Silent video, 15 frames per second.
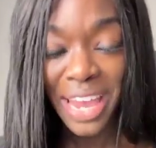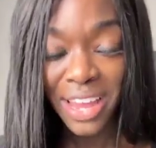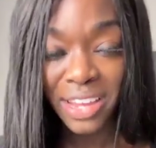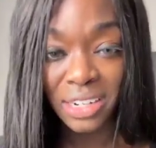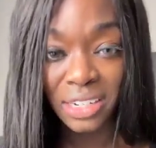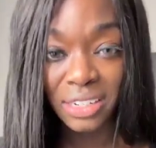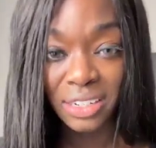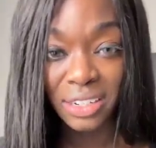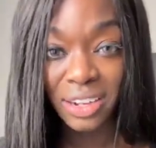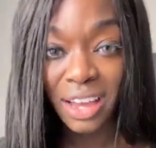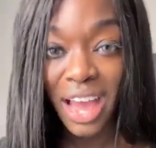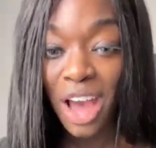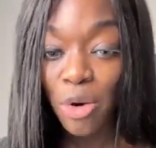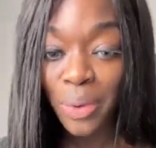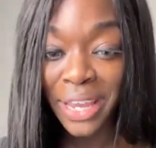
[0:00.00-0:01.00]
Man,
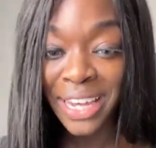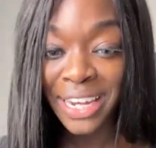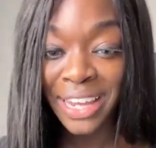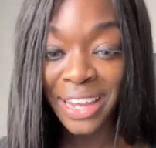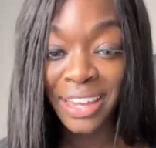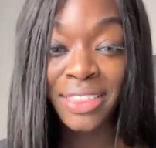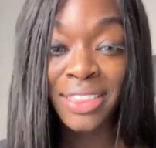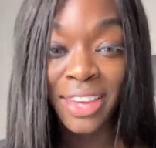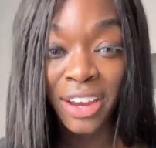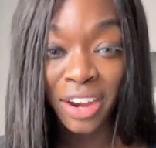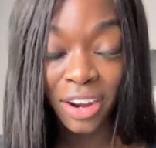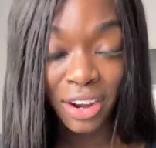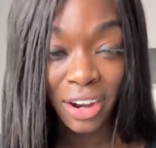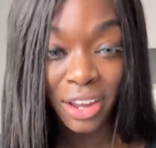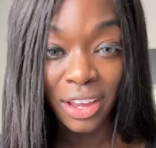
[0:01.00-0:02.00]
how am I going to get
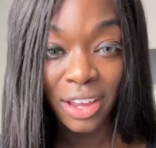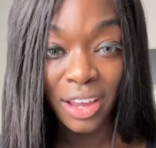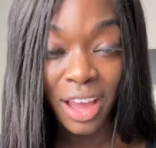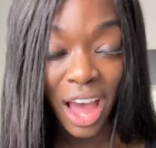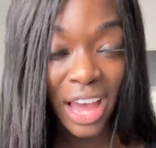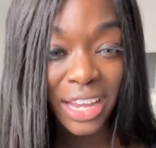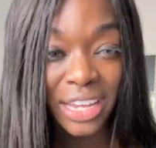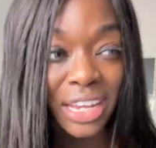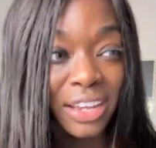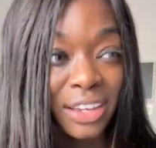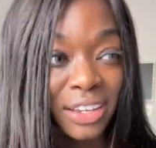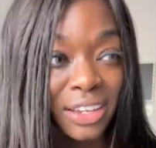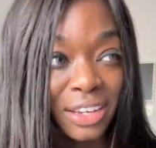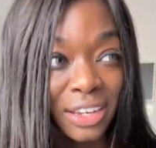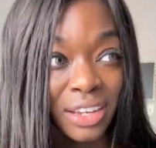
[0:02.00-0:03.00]
there?
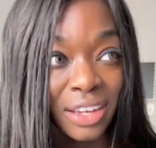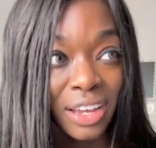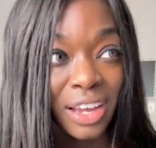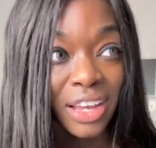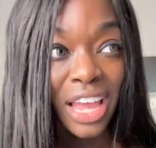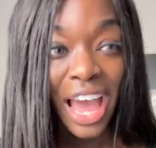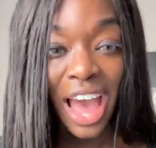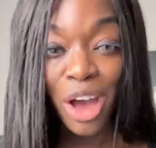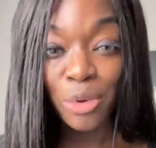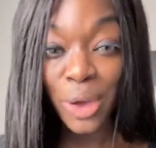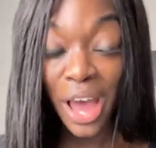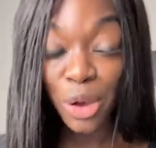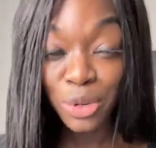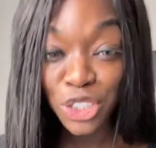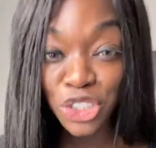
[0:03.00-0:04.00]

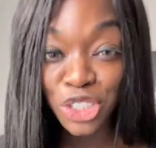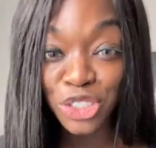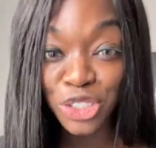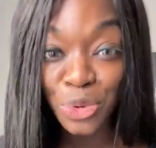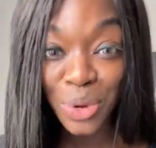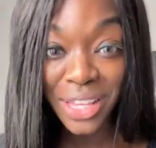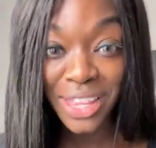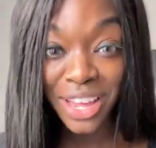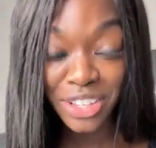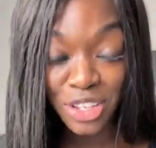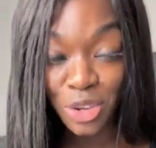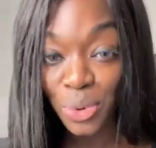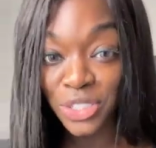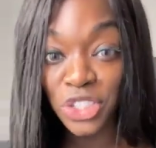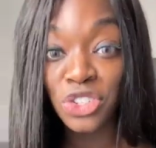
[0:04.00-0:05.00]
How is she doing that
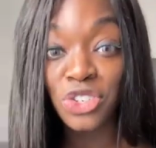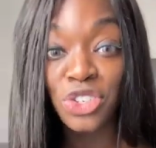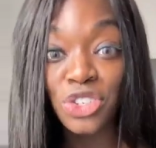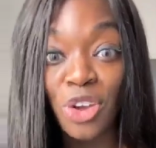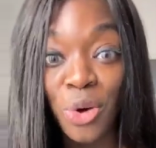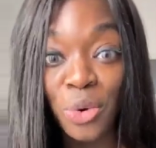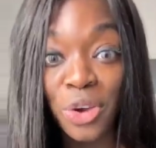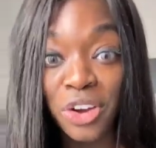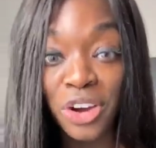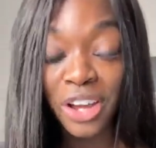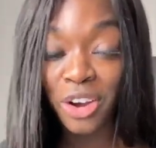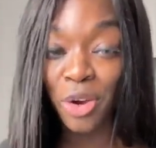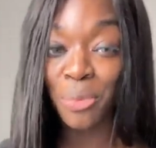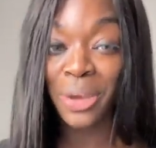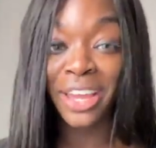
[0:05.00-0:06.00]
so well? She's so
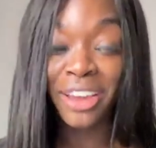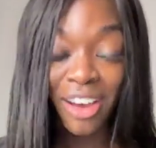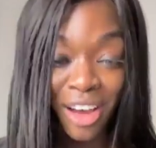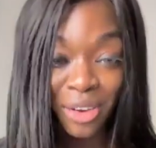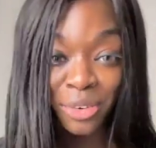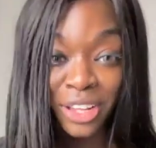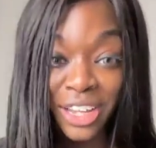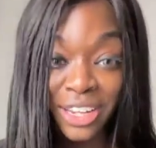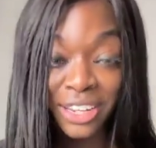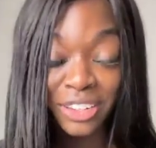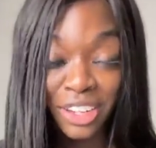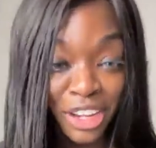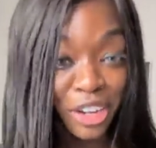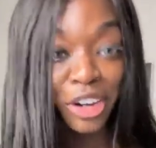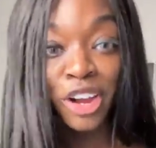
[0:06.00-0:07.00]
good. Oh my God, look
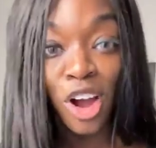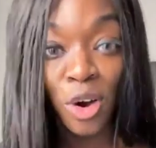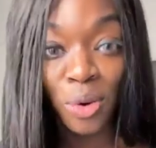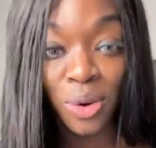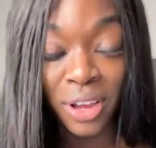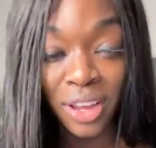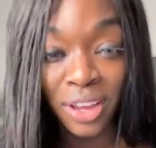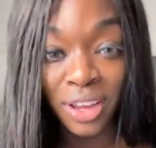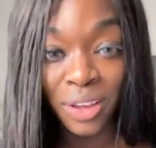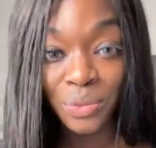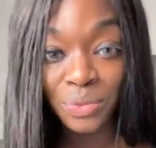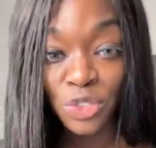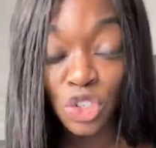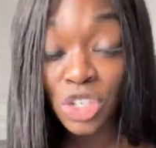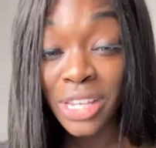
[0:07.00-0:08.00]
at her go.
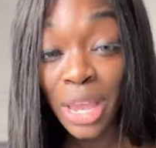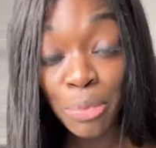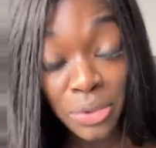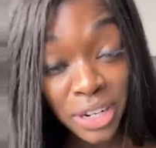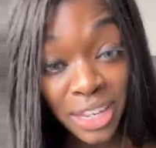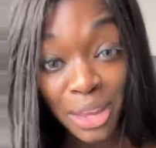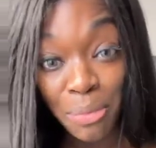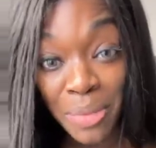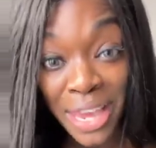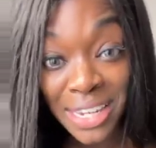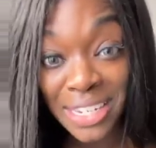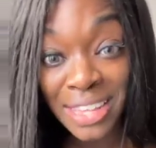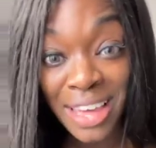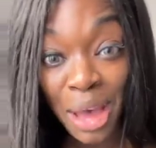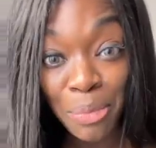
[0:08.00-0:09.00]
She's able to
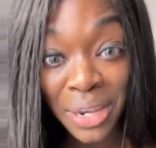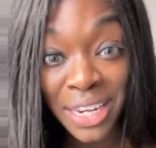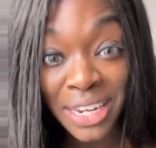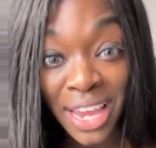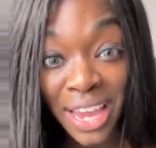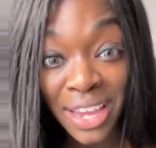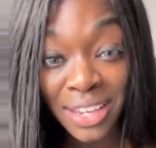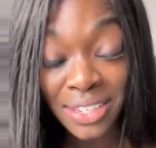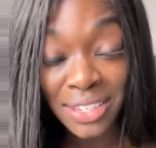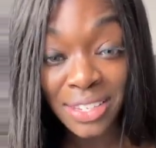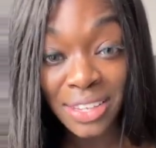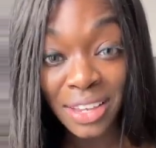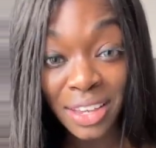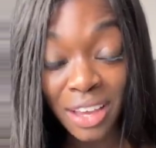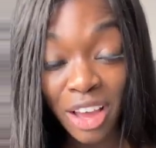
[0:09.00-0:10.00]
commit to that many
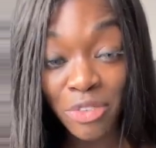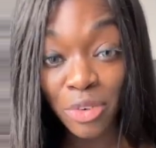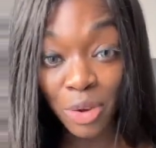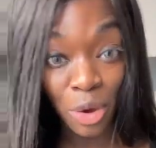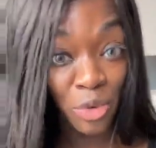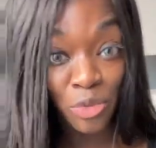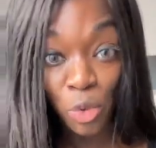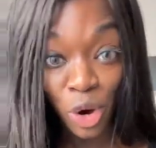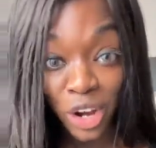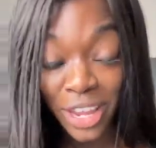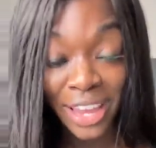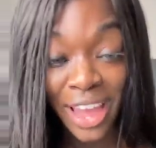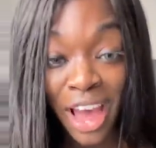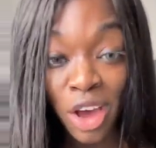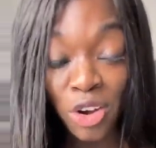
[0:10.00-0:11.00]
days of
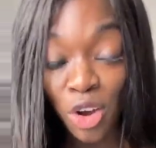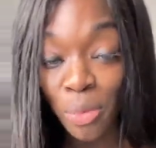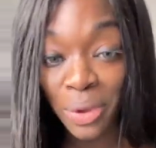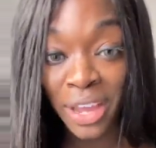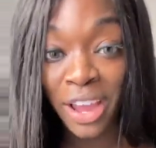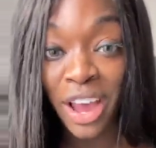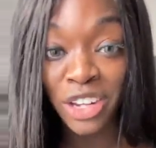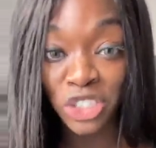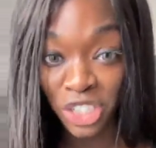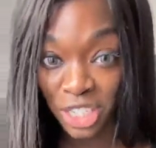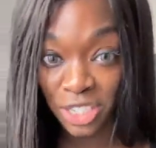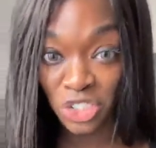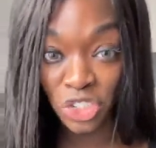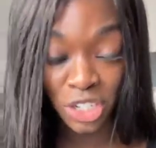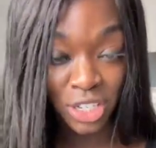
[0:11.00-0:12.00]
working out. Oh my God,
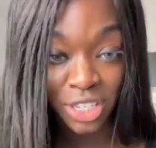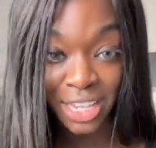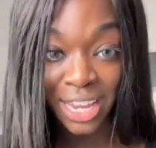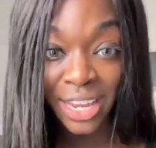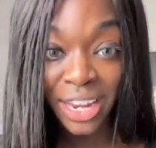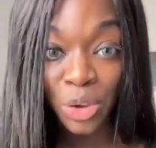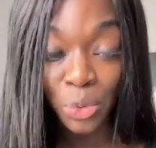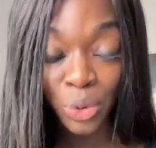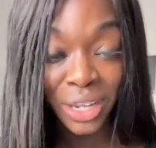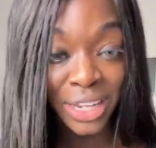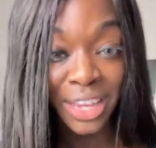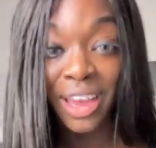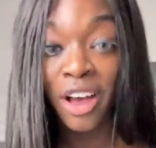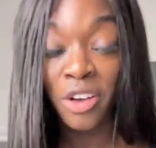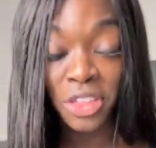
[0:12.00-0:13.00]
she's eating
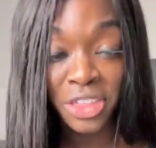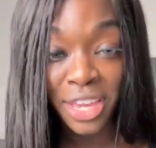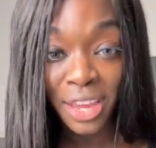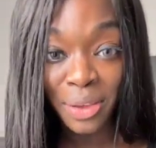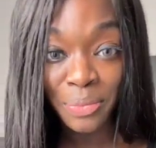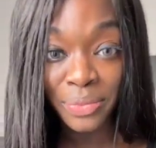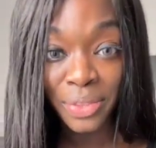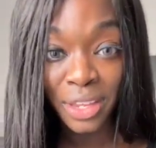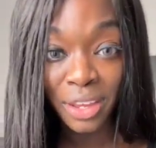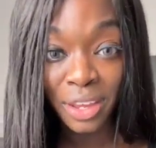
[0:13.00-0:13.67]
really healthy.